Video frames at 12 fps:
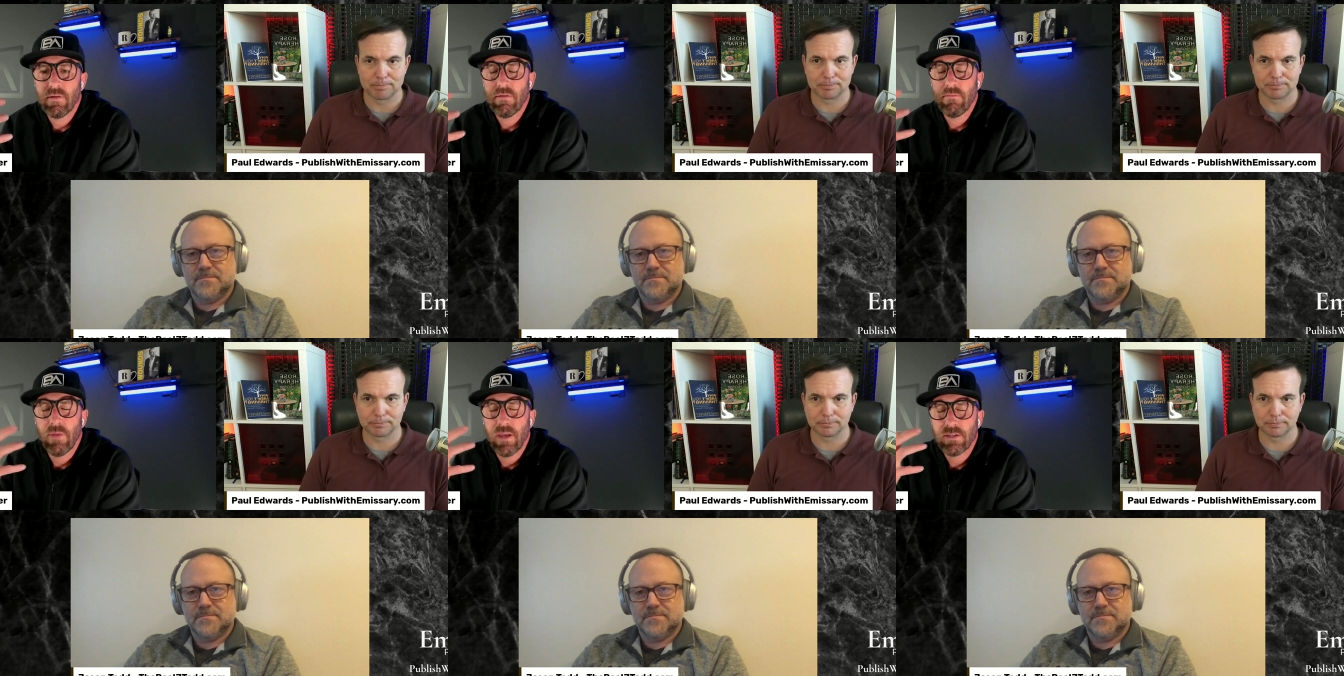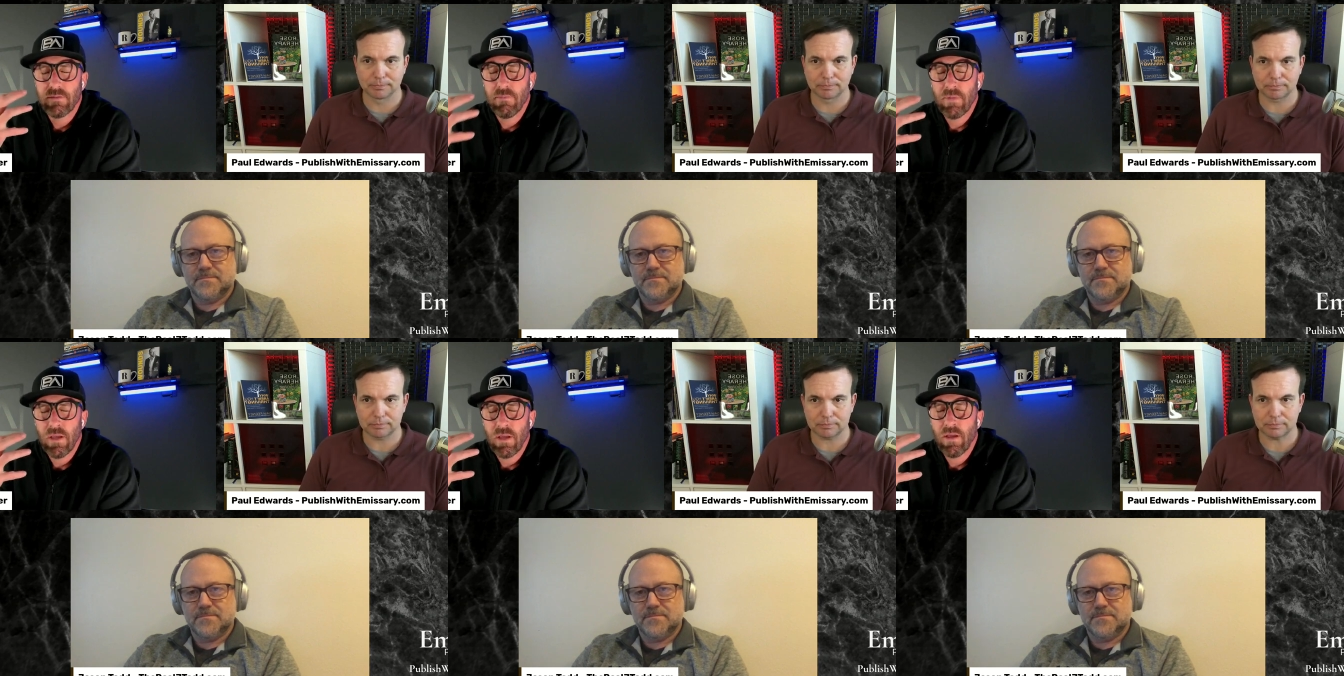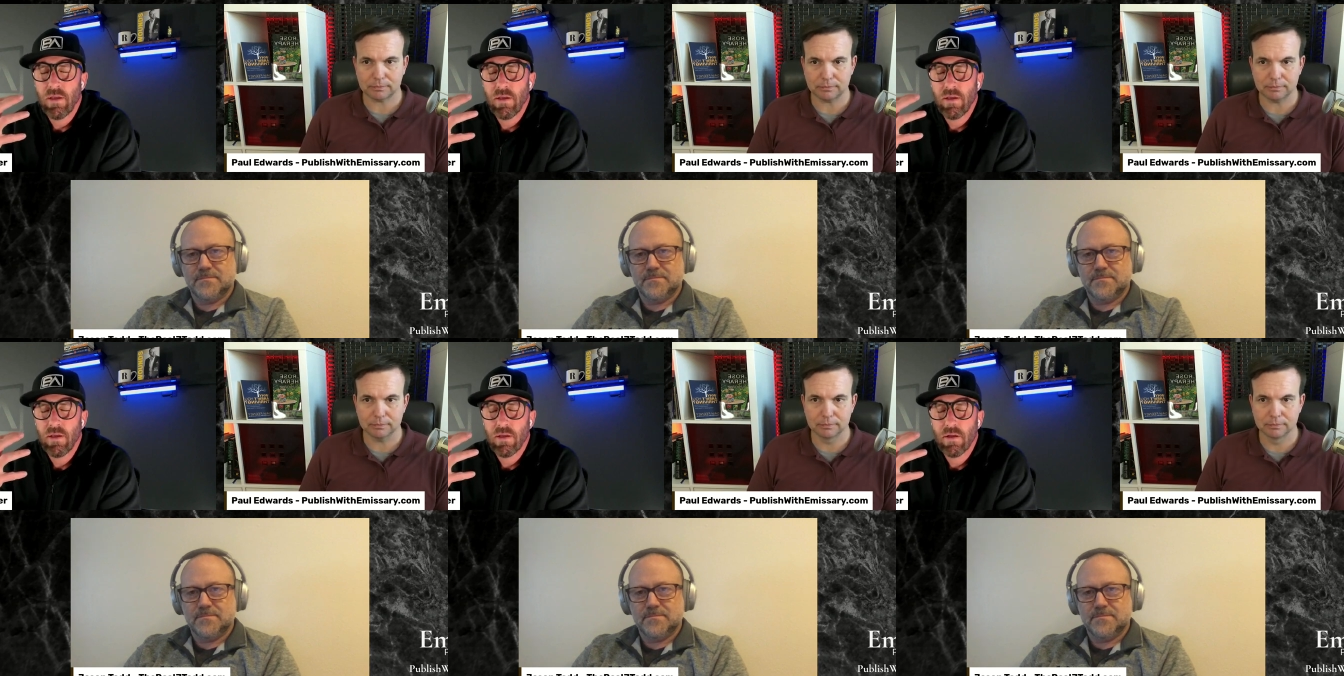Speaker 1: it makes
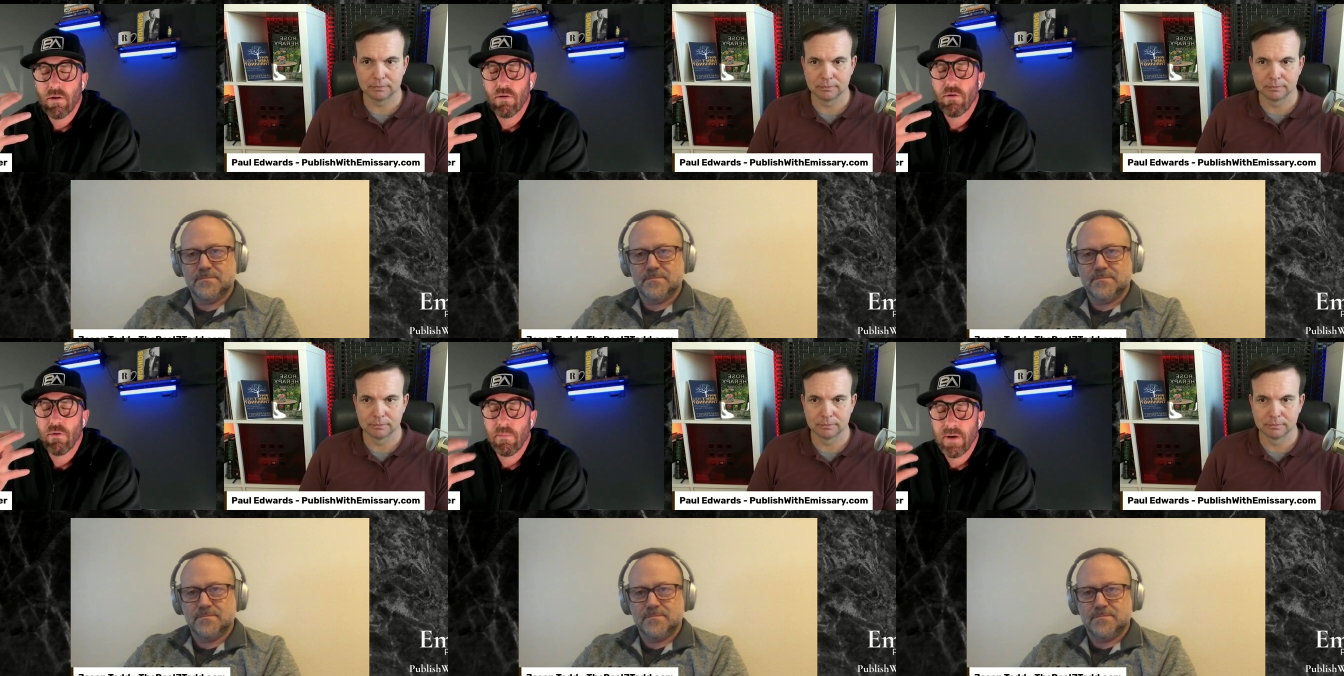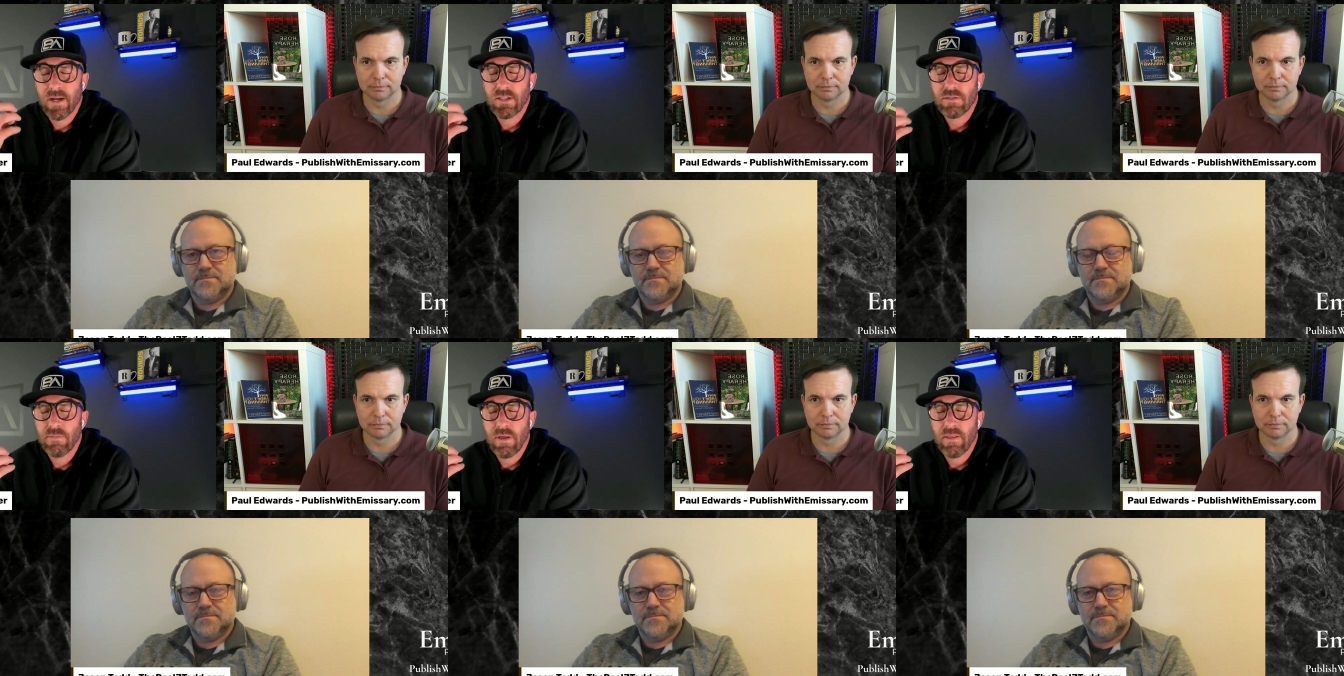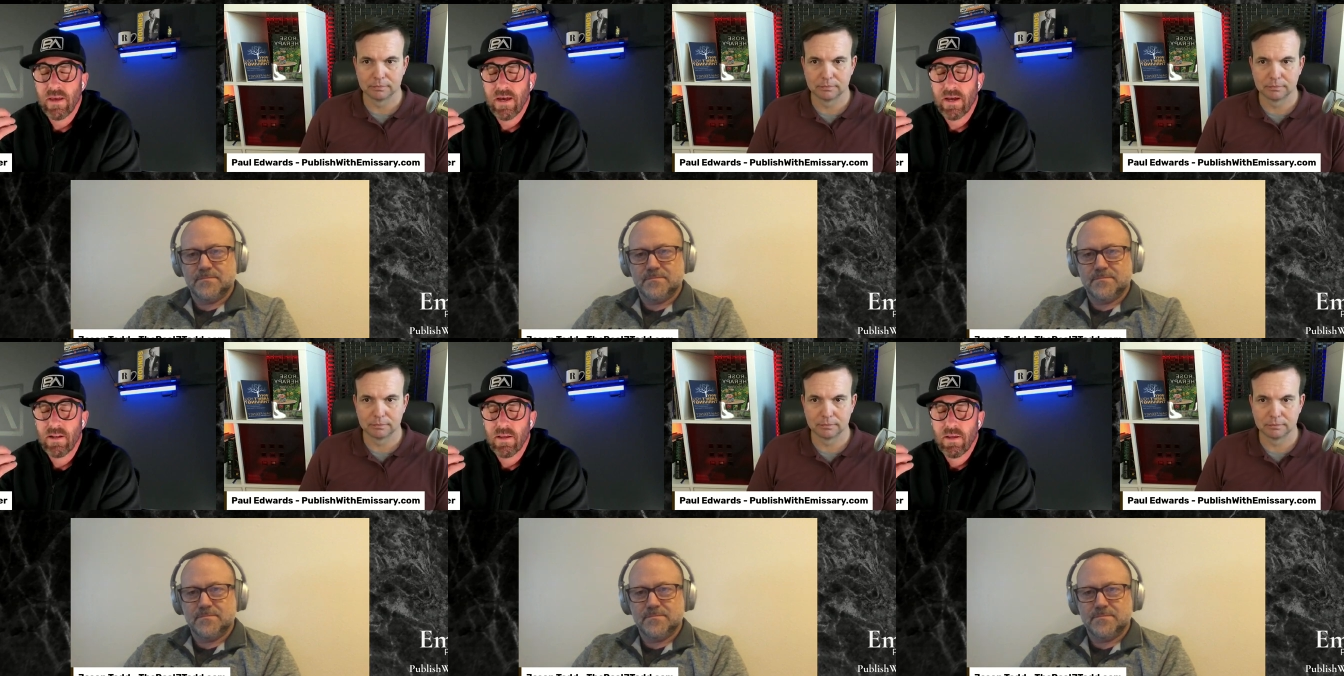me or reminds me
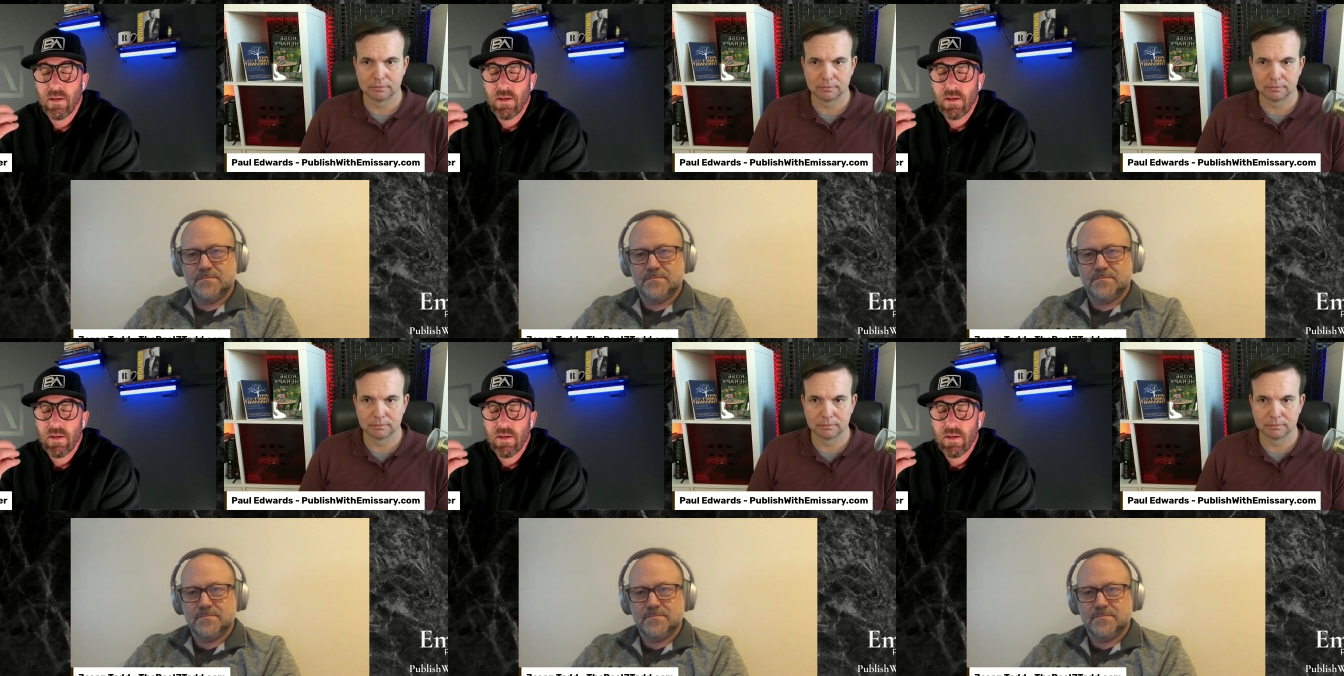that